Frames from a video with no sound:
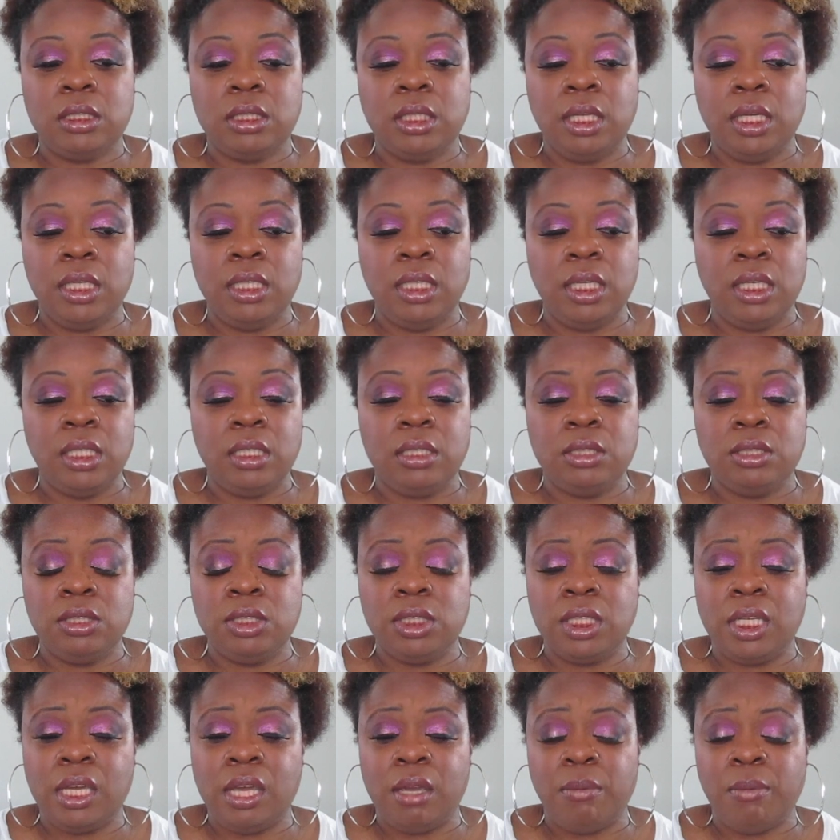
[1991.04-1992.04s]
And then
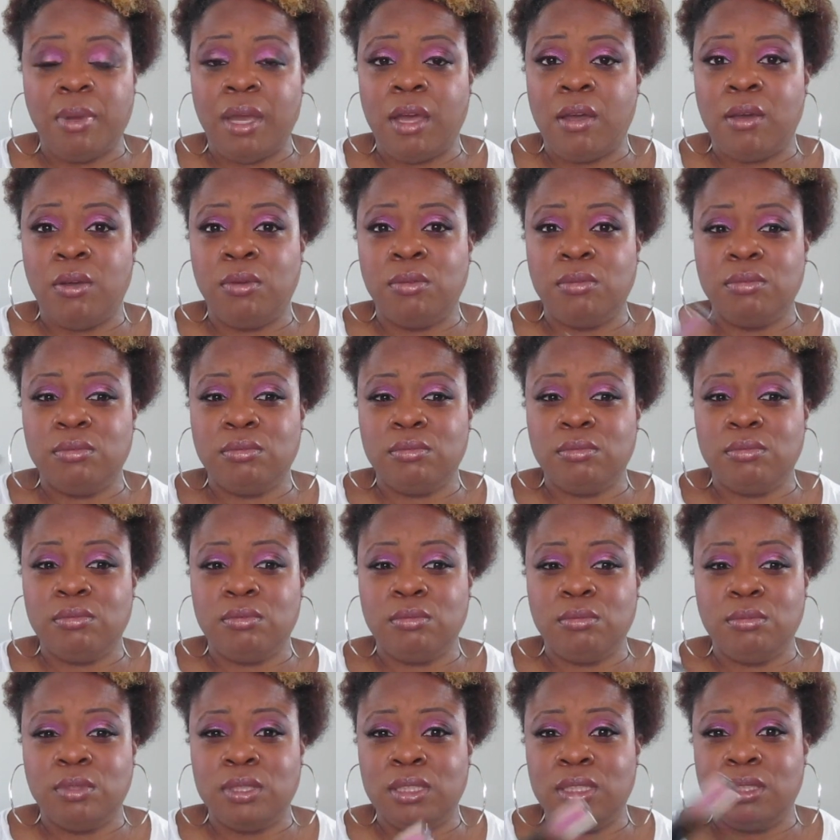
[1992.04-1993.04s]
she came out
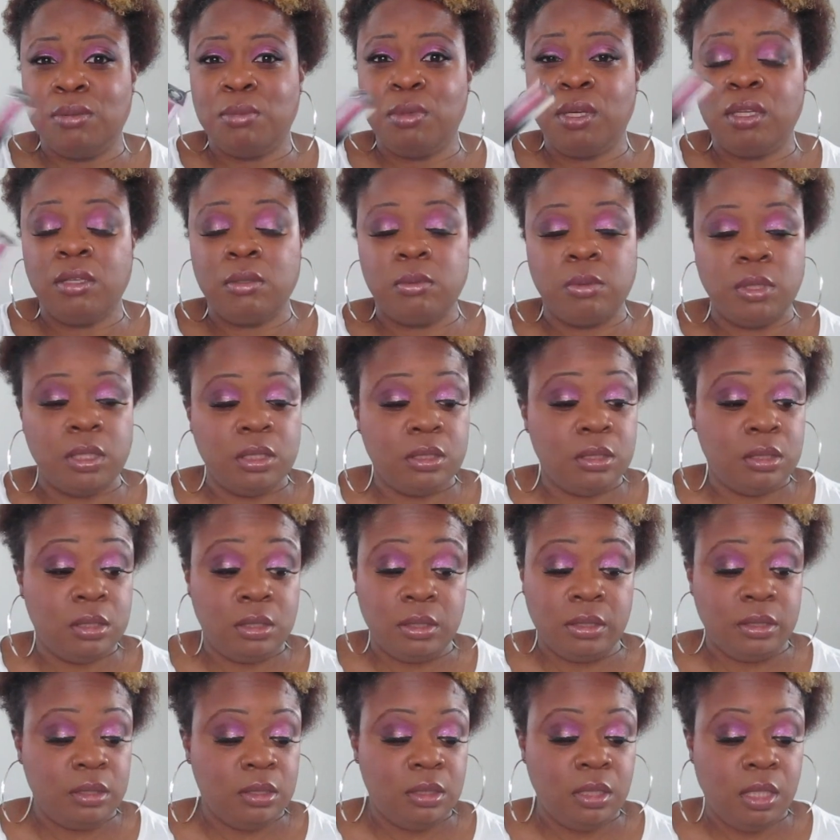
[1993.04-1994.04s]
with some other ones,
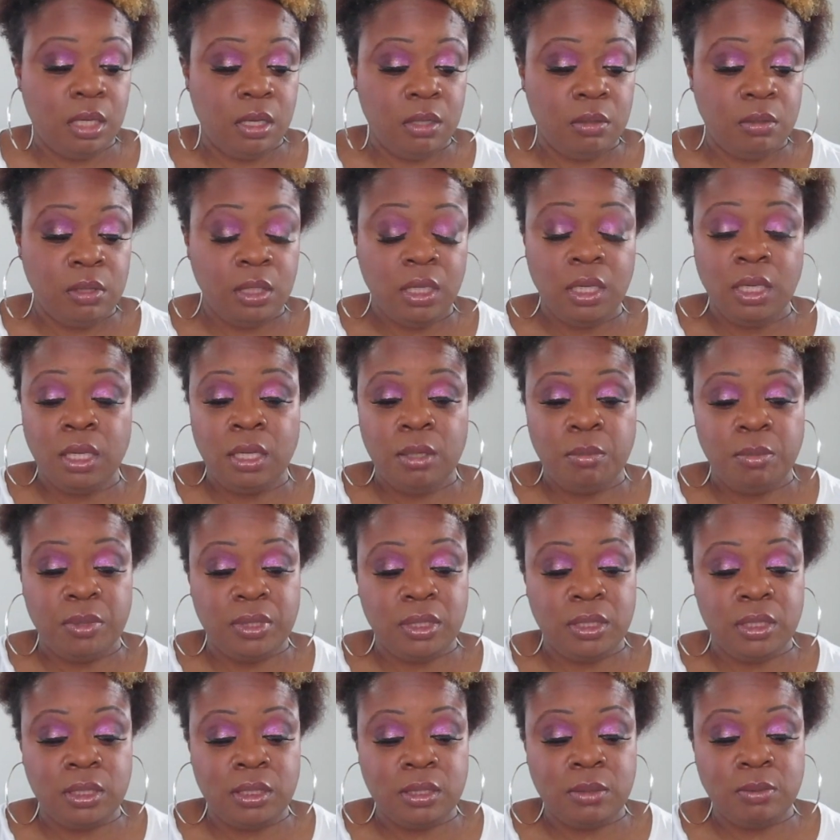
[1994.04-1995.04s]
you know. But
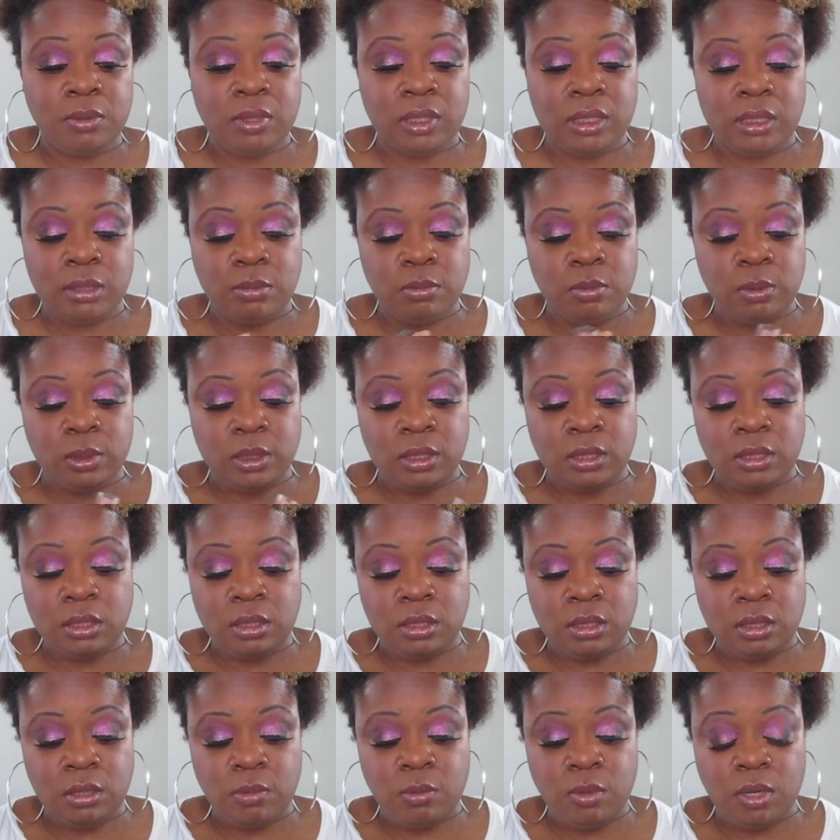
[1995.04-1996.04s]
this was
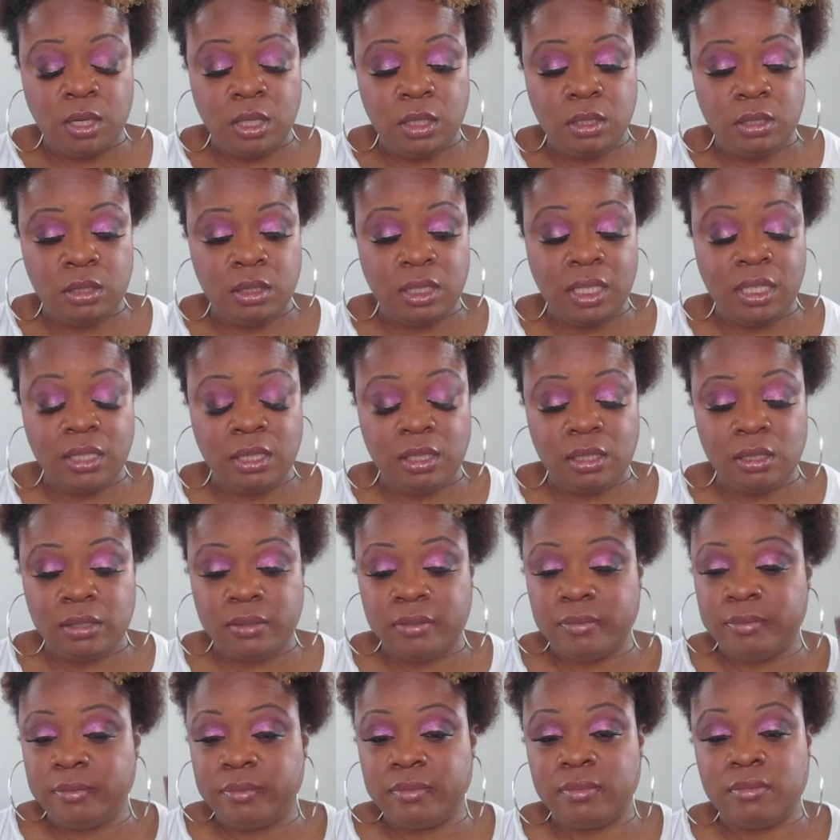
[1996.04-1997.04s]
the one,
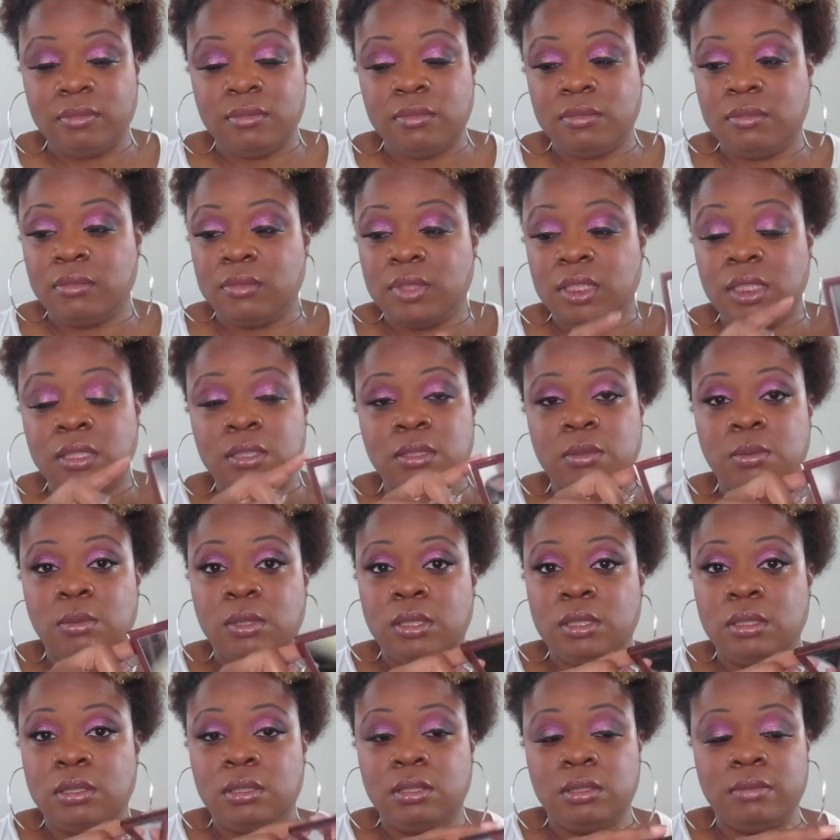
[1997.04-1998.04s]
this
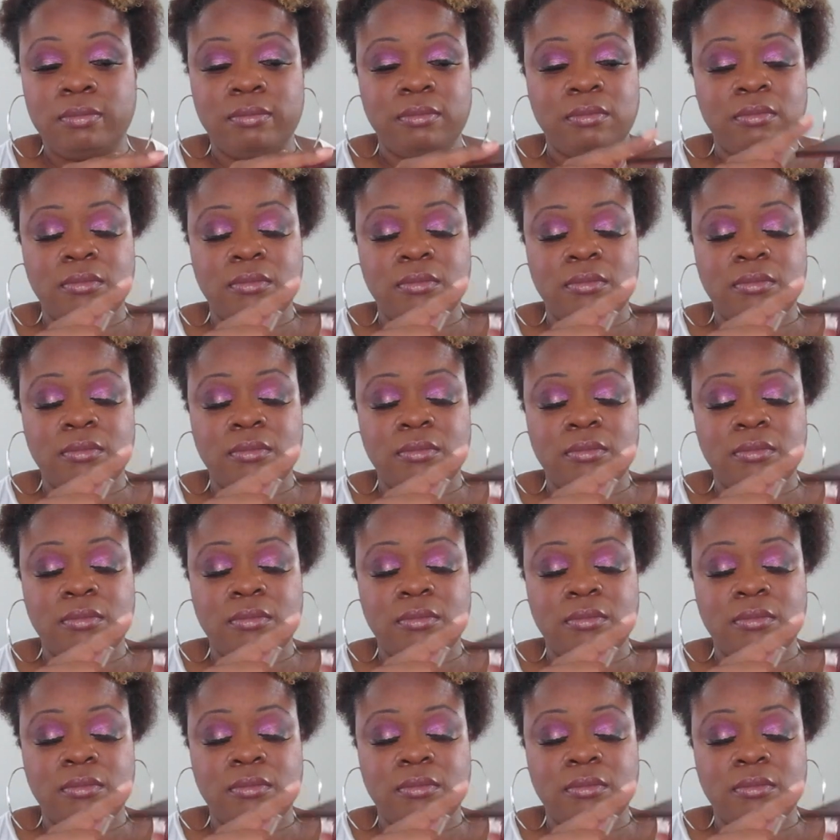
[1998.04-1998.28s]
one,